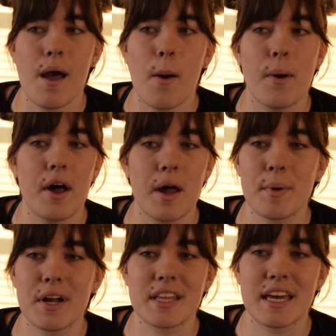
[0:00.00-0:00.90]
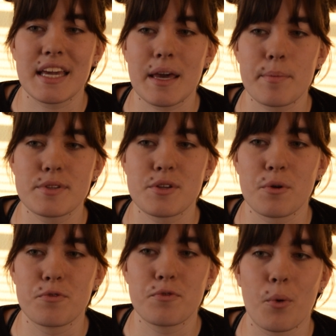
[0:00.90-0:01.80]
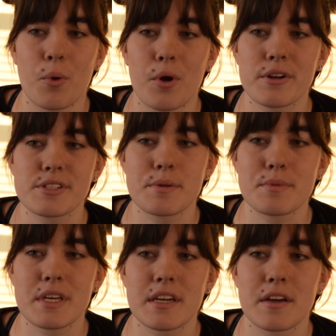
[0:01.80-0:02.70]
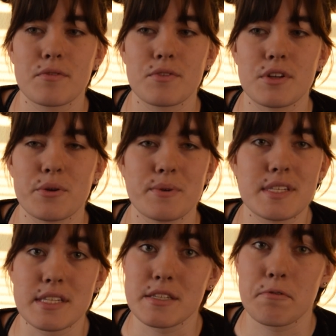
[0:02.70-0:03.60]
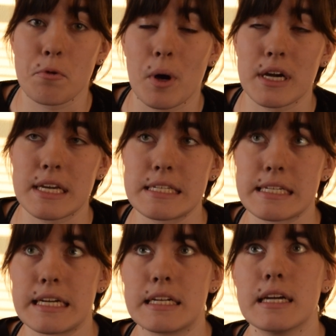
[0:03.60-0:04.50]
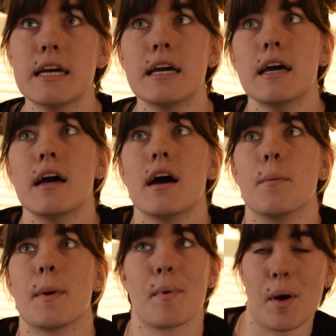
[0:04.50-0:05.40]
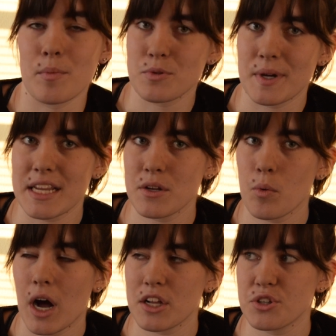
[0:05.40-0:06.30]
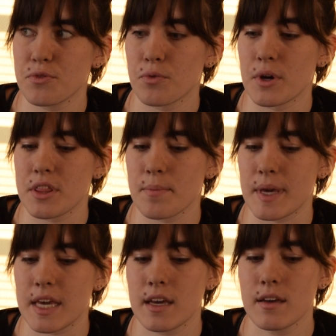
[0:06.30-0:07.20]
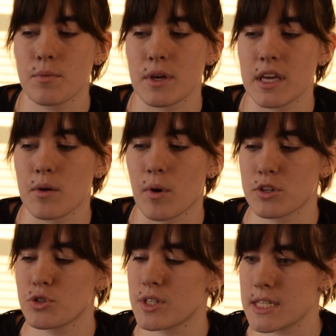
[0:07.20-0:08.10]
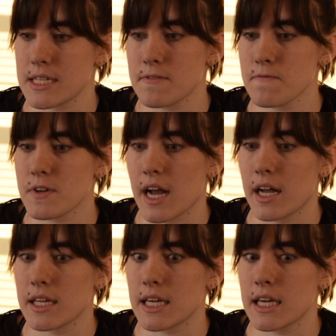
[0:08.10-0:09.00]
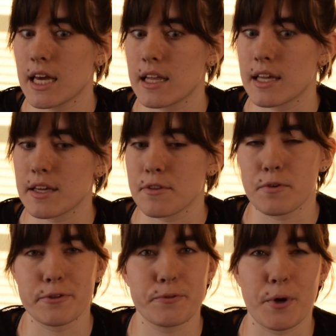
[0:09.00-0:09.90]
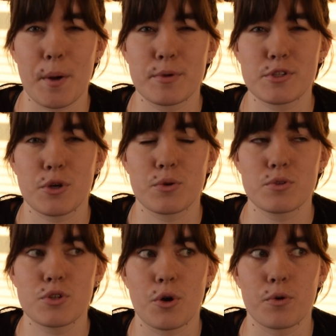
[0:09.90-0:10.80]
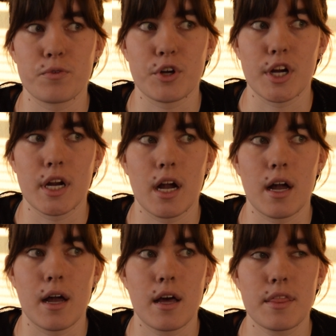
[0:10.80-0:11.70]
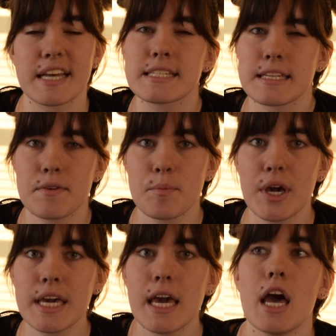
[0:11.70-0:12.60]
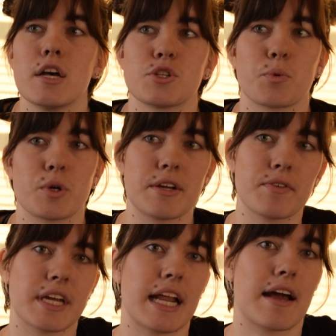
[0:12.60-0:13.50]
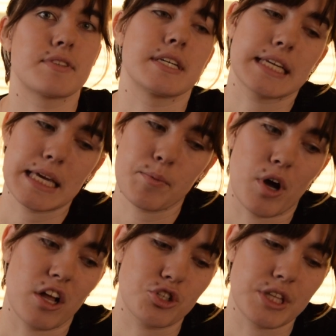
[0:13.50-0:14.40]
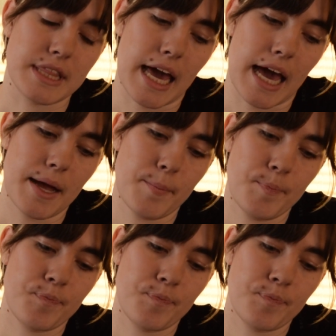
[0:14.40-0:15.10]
Well, I'm on like episode 4 or something of the newest season of The Walking Dead. My mom was waiting to watch it with me. We watched the season finale and like the first four episodes over uh, Thanksgiving break, so we're definitely gonna have to keep watching that.